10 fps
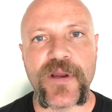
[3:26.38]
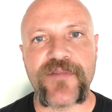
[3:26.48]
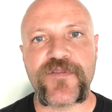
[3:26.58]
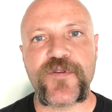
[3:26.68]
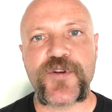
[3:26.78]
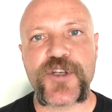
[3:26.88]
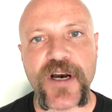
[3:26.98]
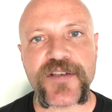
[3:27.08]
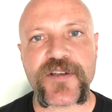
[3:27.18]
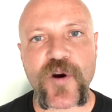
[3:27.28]
if you
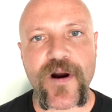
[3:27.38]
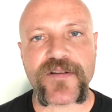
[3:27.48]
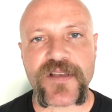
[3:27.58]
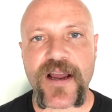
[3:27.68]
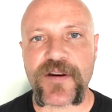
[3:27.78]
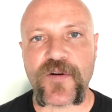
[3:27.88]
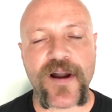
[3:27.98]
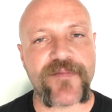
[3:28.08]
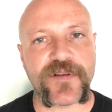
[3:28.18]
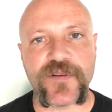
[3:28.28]
just go outside, you don't
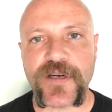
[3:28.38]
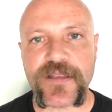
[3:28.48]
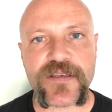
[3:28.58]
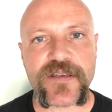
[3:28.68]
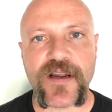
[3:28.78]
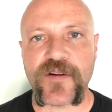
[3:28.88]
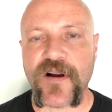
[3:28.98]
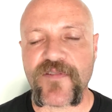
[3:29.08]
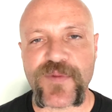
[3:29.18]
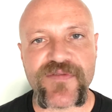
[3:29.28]
have to look at the sun, you don't
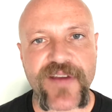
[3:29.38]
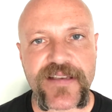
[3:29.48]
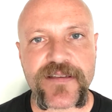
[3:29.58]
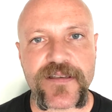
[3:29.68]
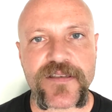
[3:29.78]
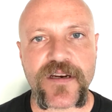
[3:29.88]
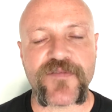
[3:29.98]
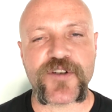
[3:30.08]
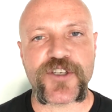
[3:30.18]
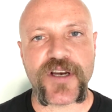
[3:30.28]
have to be facing the sun.
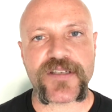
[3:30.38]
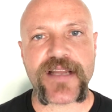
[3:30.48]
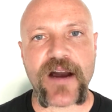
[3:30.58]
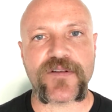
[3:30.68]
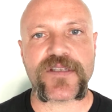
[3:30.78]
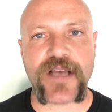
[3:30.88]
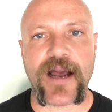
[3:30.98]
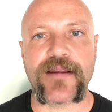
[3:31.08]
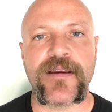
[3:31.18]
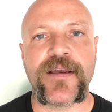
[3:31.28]
If you're just
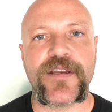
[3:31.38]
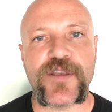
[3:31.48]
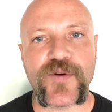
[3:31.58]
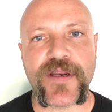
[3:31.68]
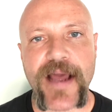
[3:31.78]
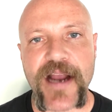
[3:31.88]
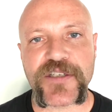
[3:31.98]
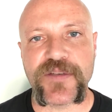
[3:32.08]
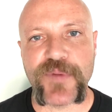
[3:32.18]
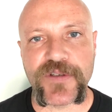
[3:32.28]
outside, you can
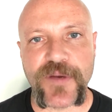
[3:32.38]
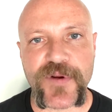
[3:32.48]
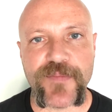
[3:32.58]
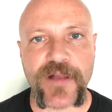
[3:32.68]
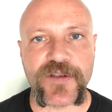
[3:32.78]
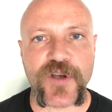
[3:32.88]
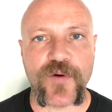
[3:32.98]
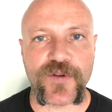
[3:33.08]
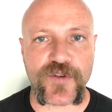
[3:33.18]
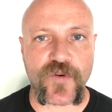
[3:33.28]
actually build up your
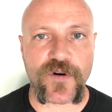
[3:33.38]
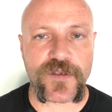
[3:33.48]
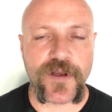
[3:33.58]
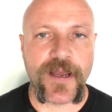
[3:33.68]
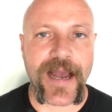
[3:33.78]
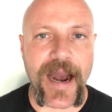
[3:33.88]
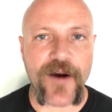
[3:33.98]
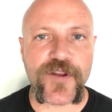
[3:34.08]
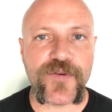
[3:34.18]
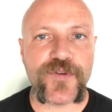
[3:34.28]
melatonin stores.
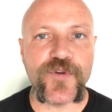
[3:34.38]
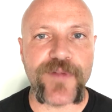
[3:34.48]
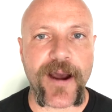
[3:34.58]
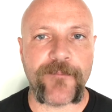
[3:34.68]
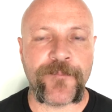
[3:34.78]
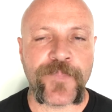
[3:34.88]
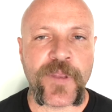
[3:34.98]
How do you do that?